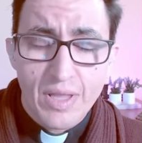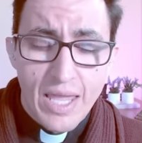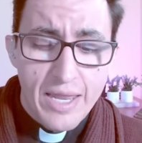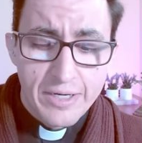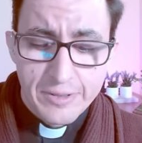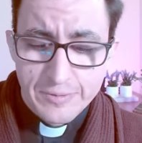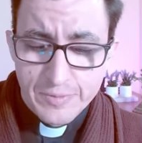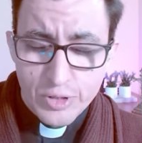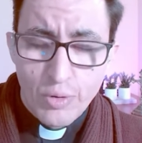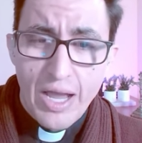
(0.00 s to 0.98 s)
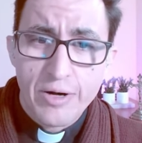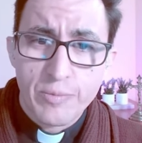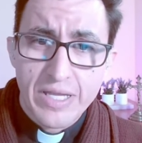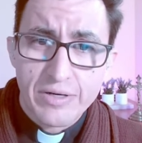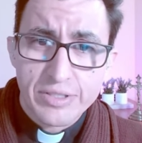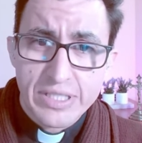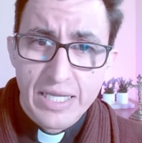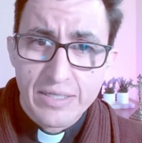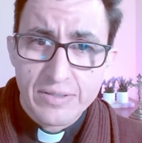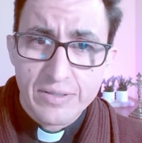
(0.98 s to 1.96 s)
And so how do we
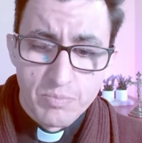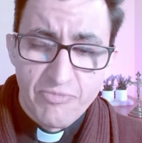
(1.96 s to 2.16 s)
understand